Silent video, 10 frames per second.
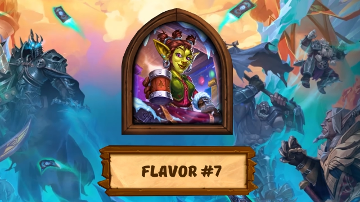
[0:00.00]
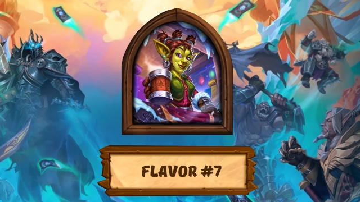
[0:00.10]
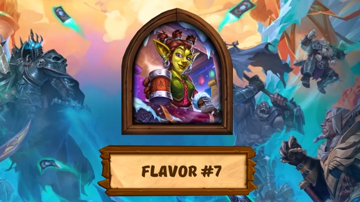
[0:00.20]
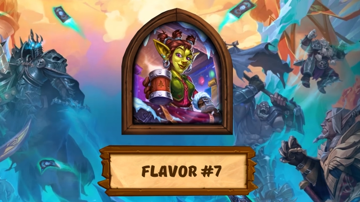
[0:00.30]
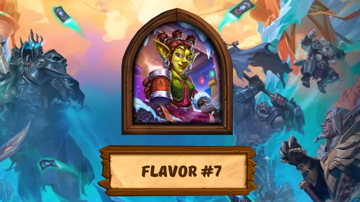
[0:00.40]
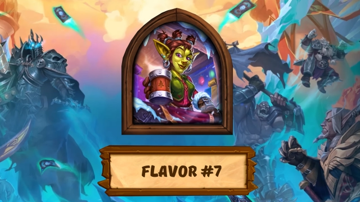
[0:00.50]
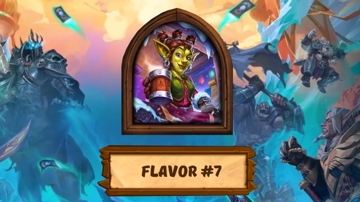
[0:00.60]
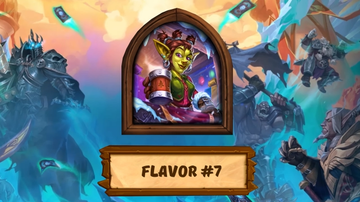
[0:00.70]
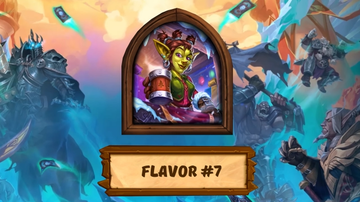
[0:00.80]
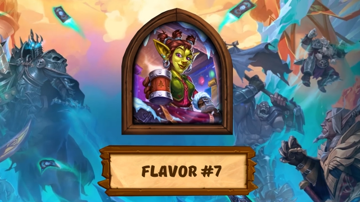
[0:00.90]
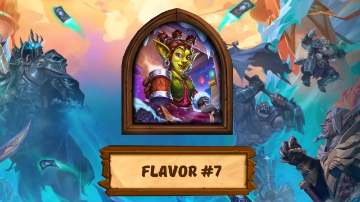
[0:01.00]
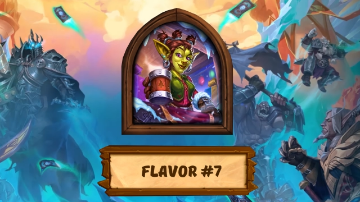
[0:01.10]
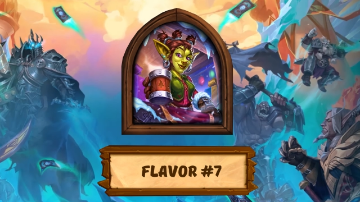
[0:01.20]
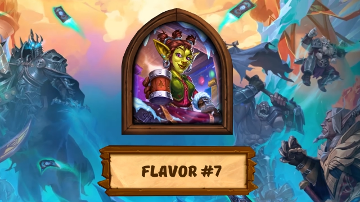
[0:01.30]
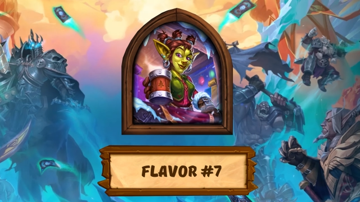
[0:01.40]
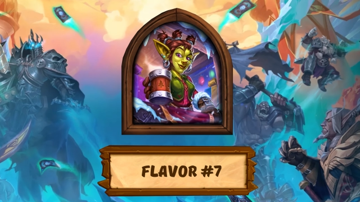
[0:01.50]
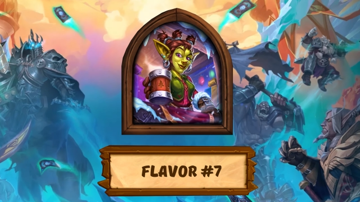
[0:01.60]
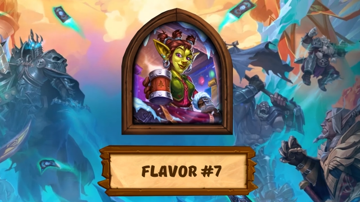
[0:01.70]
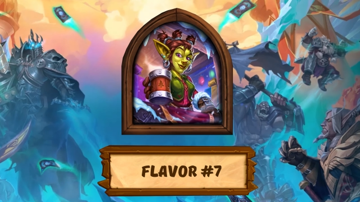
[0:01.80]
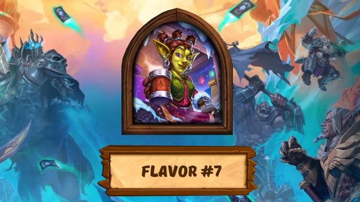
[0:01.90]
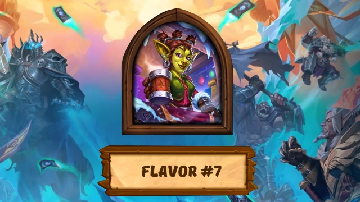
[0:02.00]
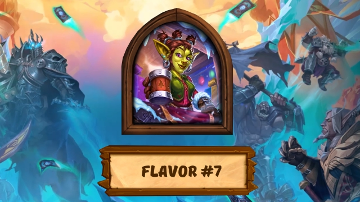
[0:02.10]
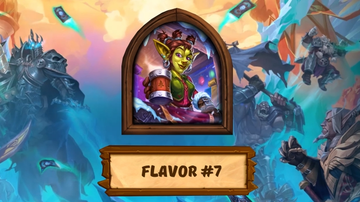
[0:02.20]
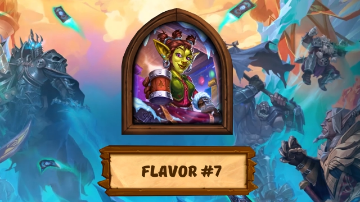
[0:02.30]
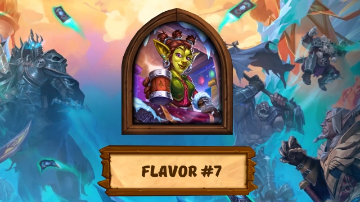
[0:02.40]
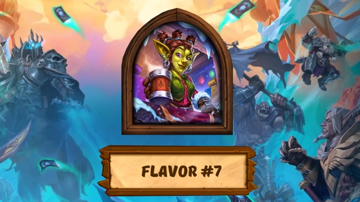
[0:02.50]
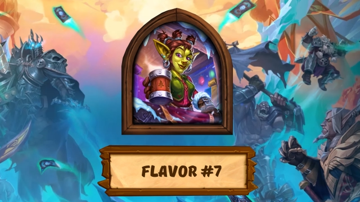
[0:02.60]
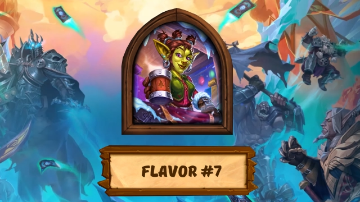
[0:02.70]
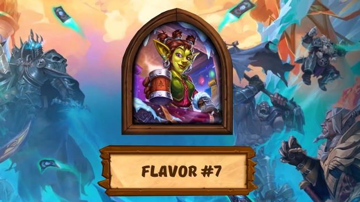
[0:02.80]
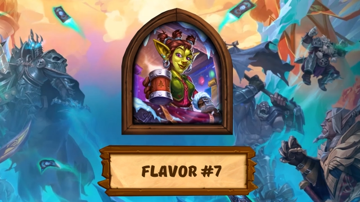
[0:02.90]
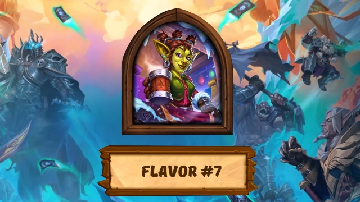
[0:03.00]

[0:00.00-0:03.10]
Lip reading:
[unreadable: no face in view]